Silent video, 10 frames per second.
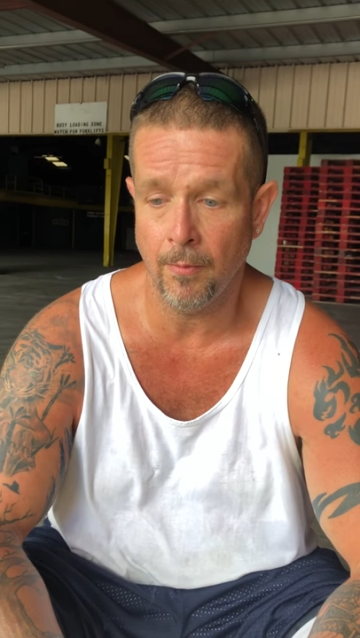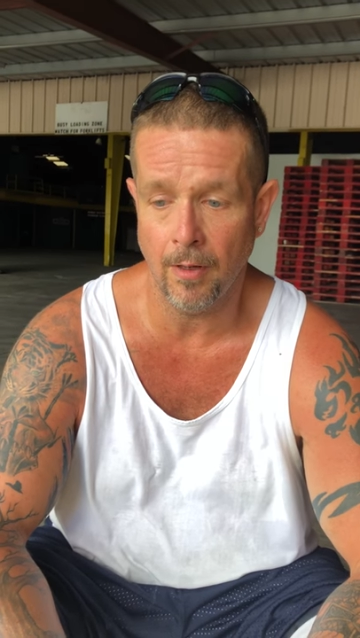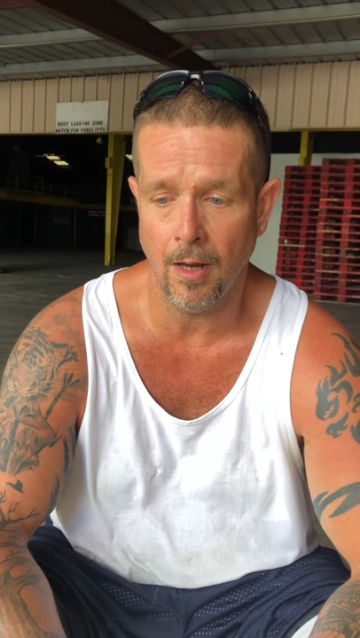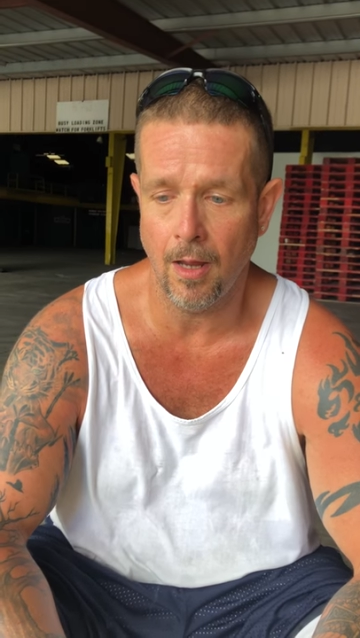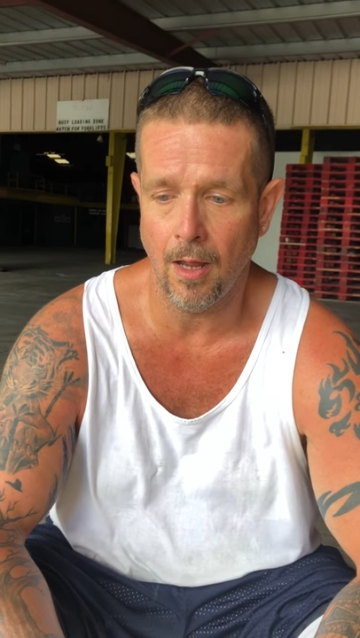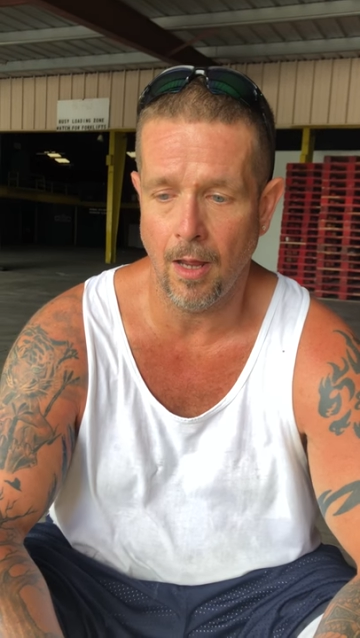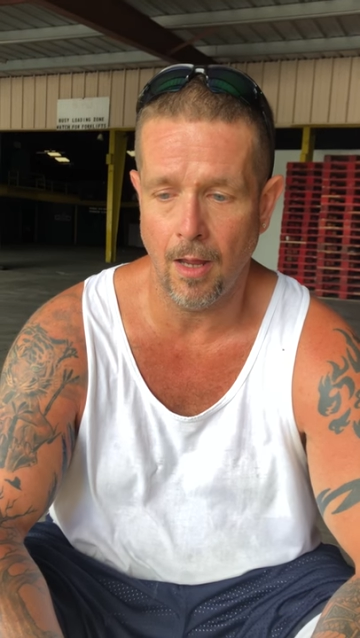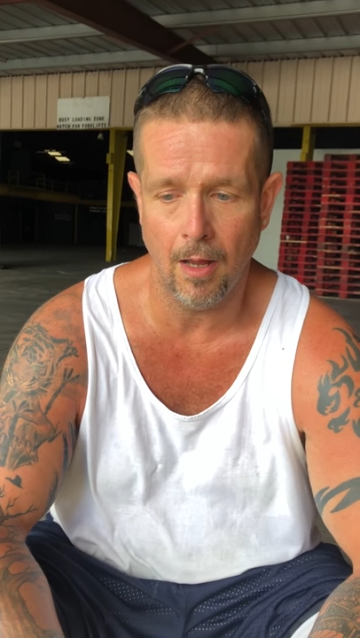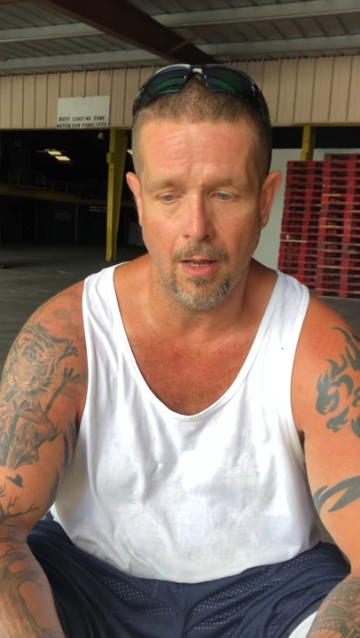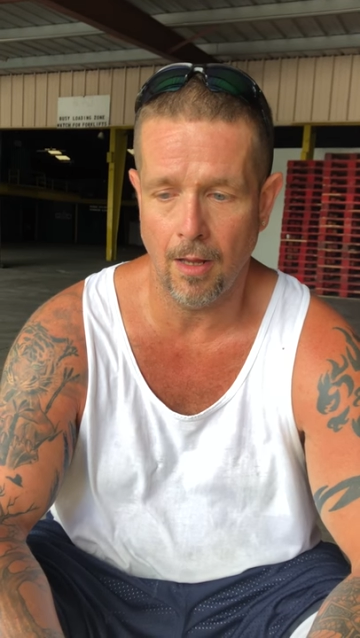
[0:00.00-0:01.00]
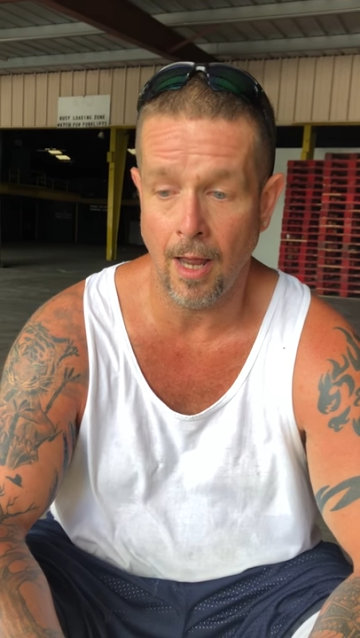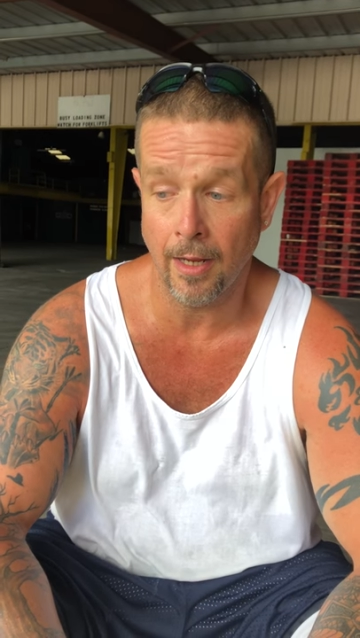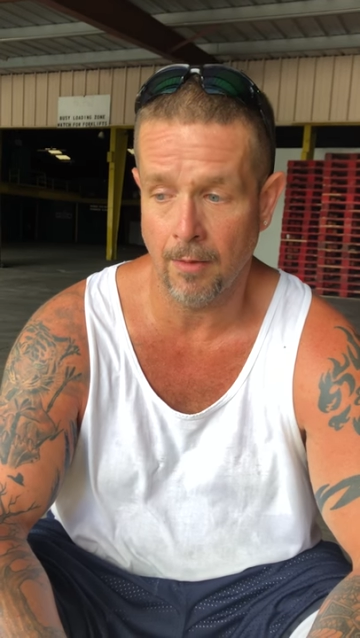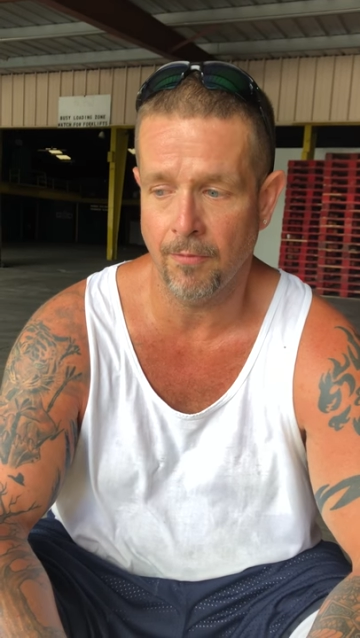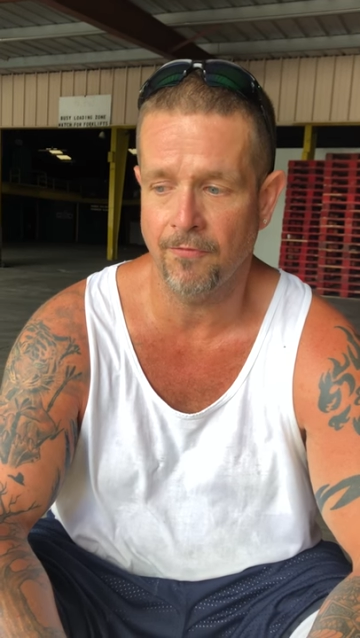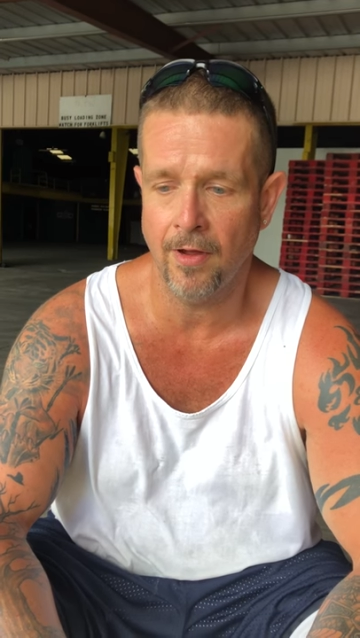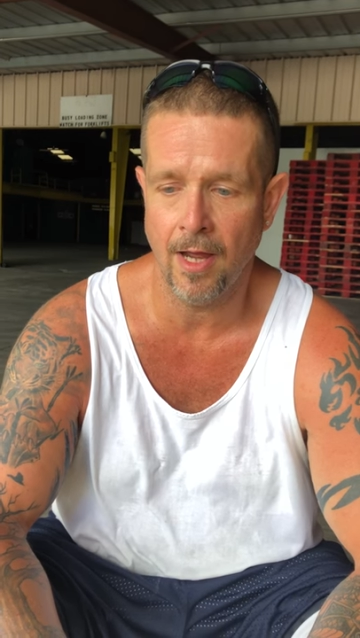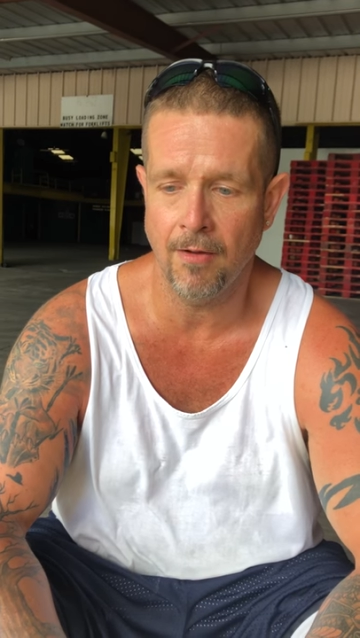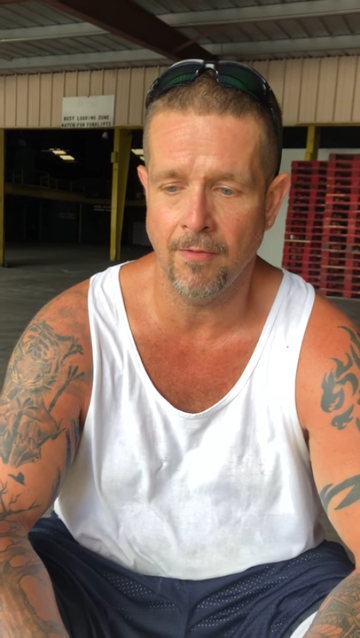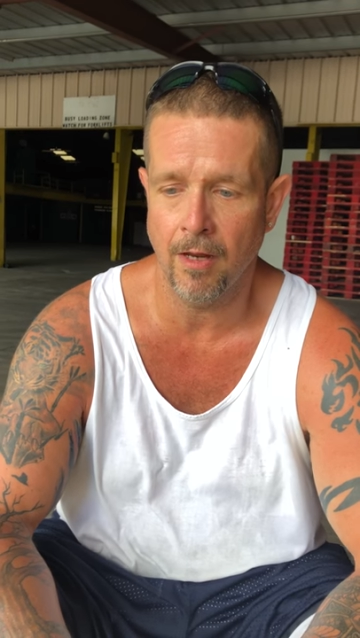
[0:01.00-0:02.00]
I mean, I, I I get up at
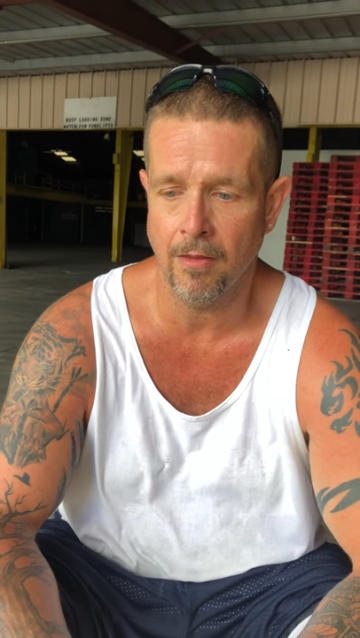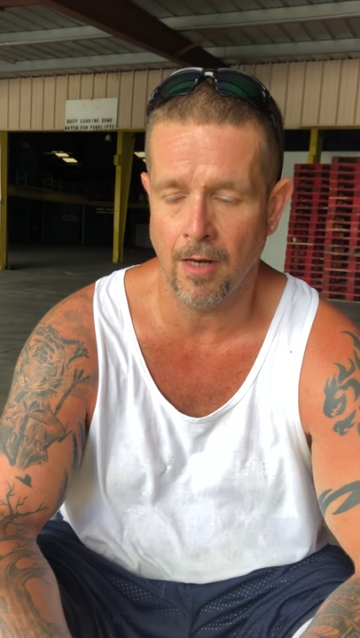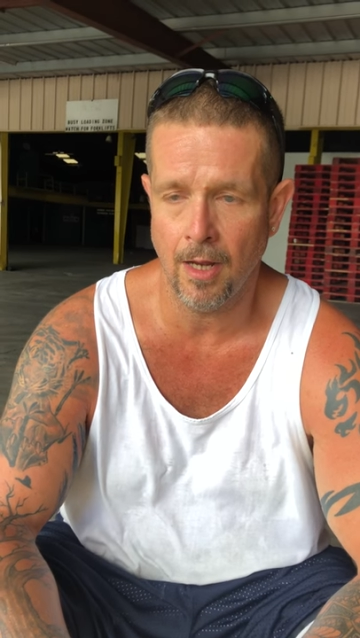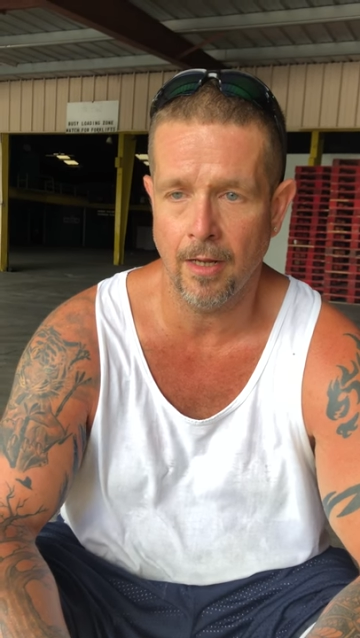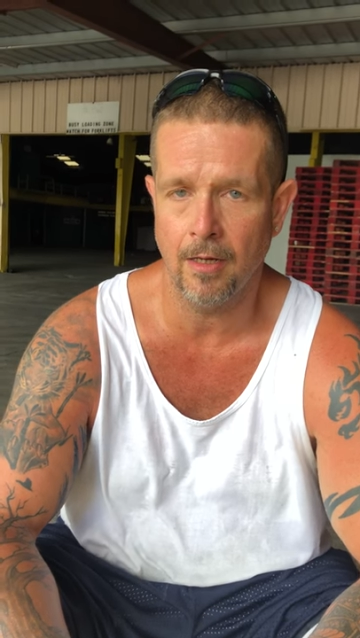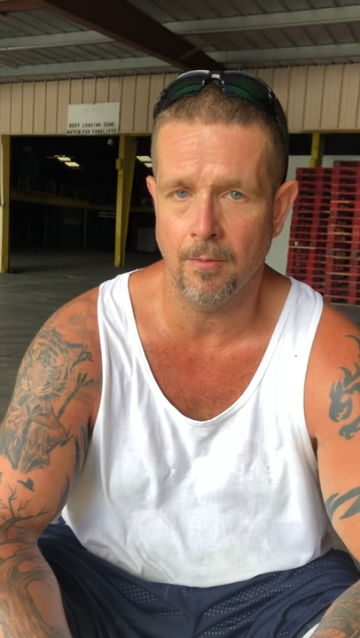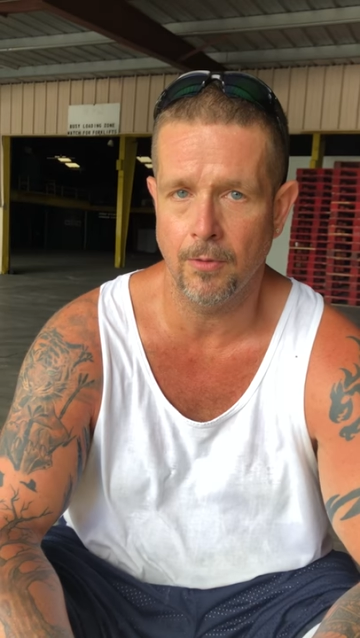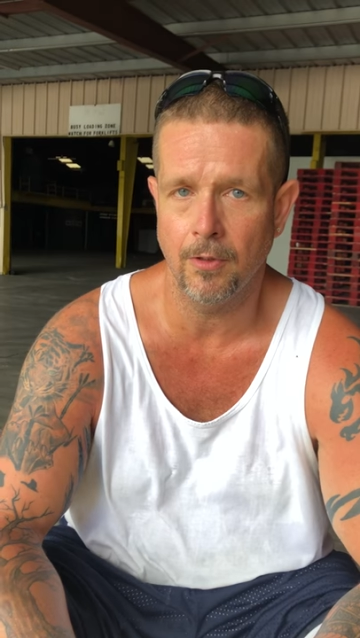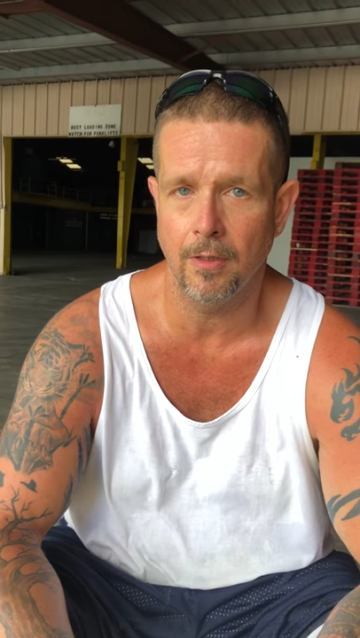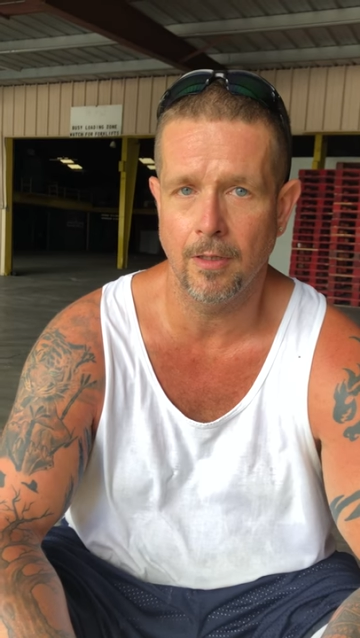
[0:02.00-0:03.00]
five, and I thought I got up early.